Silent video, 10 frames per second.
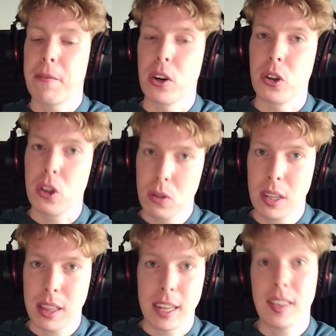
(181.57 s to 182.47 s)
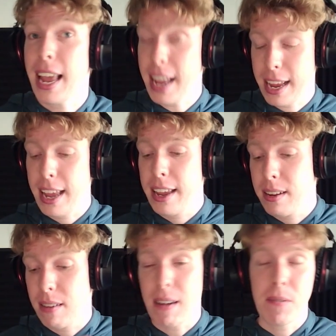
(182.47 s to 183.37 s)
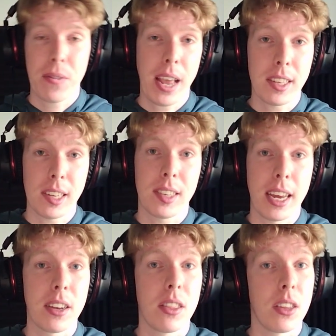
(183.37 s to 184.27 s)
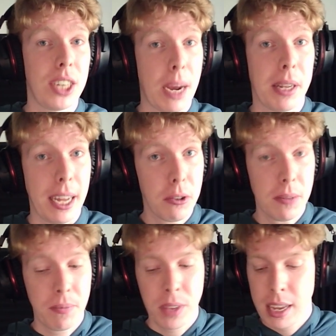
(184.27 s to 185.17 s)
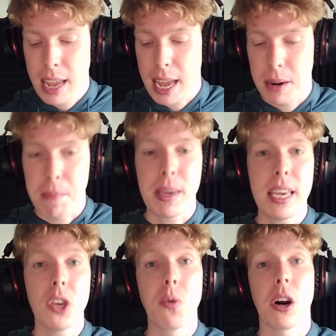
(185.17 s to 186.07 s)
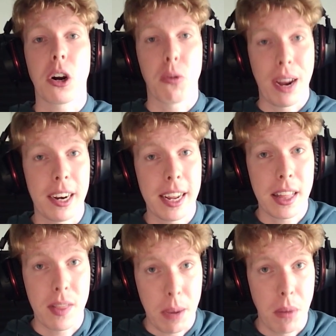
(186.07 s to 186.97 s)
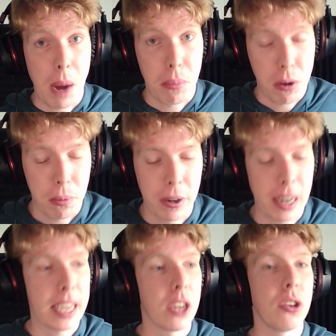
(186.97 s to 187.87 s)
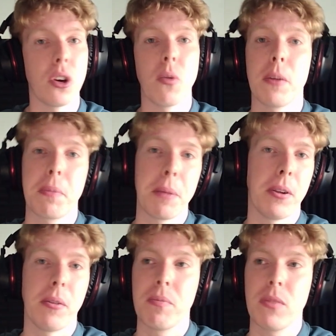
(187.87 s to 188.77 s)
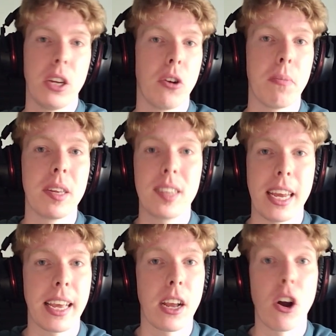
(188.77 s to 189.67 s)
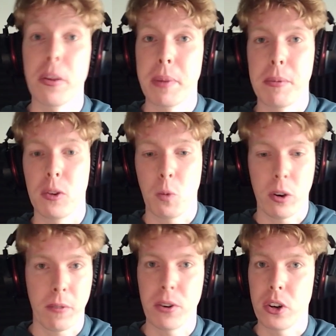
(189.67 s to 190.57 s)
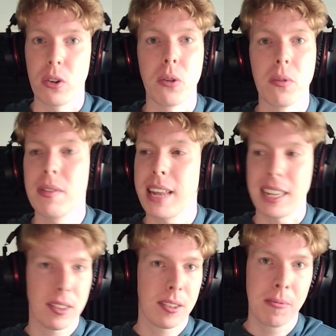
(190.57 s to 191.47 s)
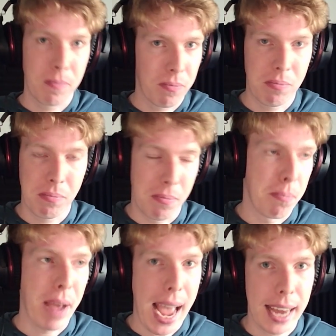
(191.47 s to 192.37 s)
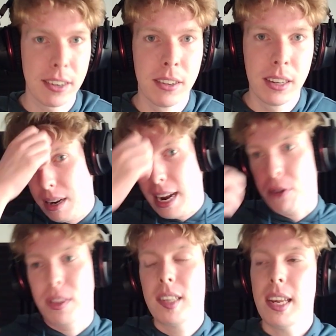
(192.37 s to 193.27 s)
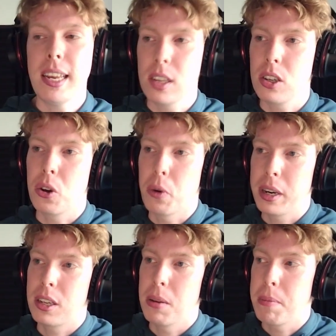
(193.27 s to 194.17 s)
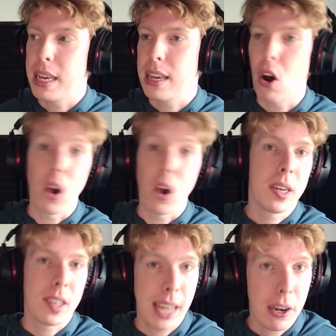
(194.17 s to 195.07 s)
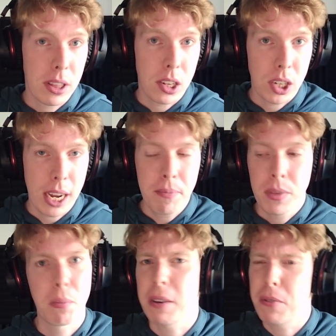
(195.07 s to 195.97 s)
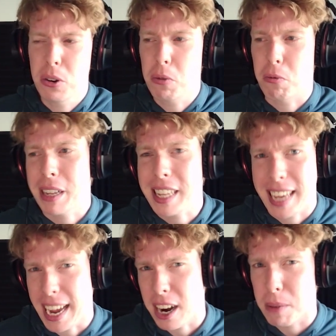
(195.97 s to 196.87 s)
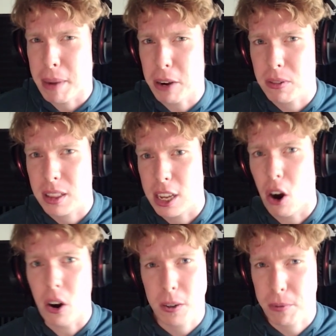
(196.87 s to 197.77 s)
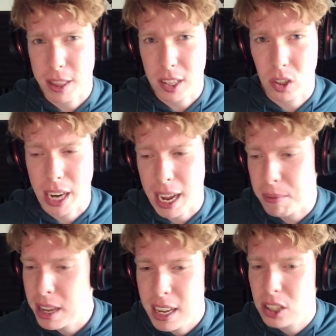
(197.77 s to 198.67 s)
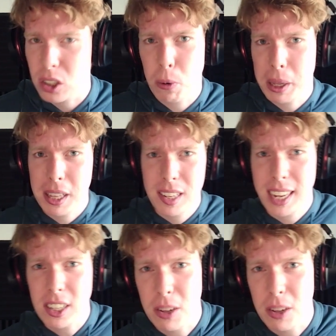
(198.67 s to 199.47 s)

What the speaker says: if you're using these, A, as I said, the jam allows it, and B, you are crediting them appropriately. You don't want people, mistaking other people's work for your own. That's bad. Now, this isn't going to be always allowed in the jam, but if you don't really care about the art for this jam, just quickly sketch